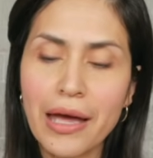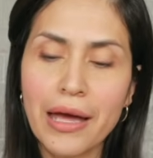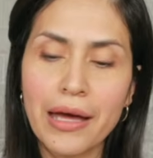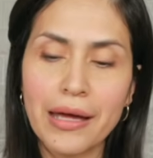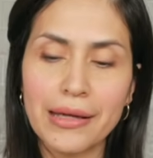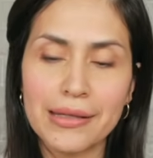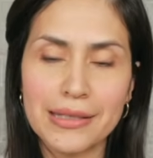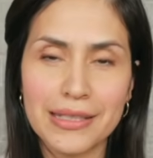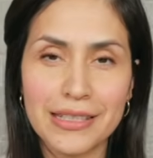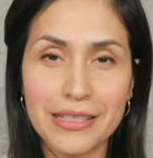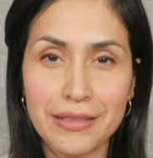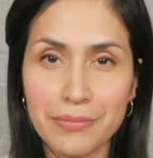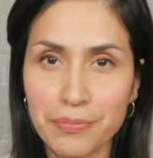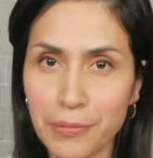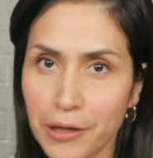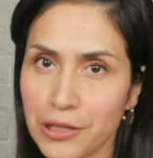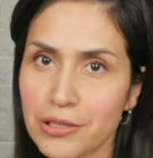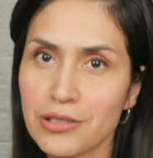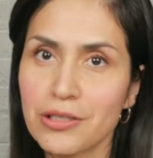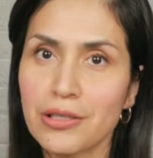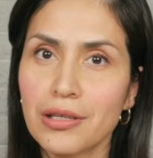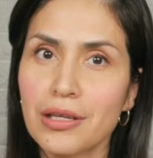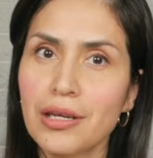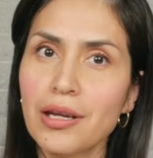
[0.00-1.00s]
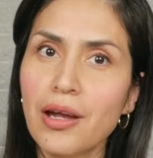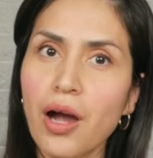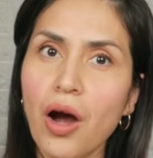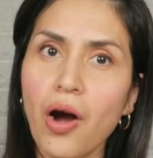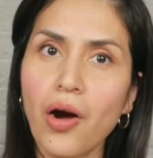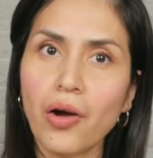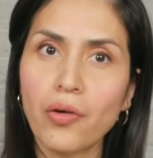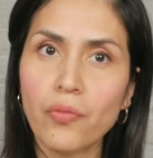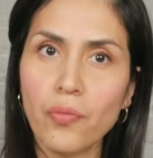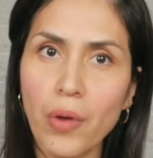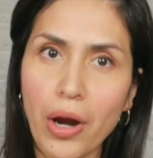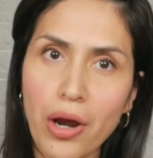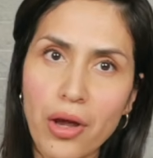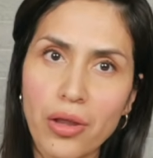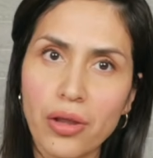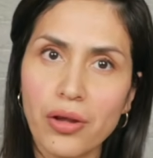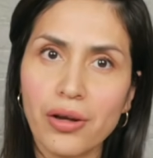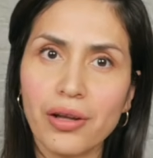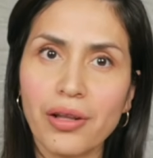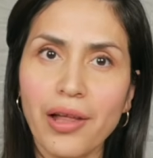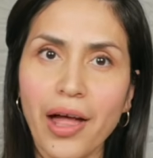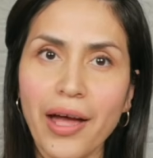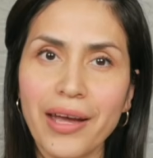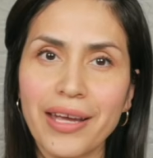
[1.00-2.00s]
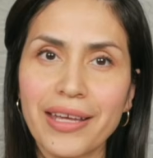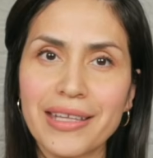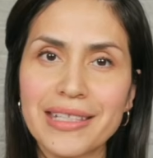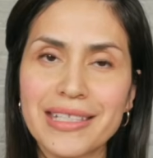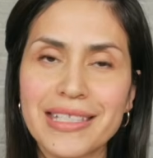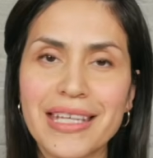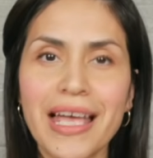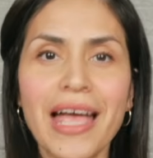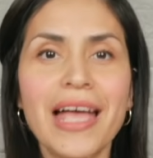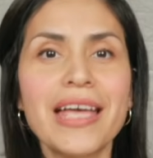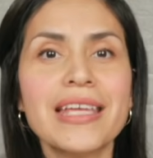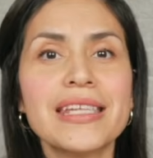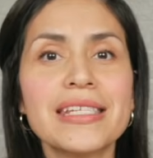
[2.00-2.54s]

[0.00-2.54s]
especially on regular clients.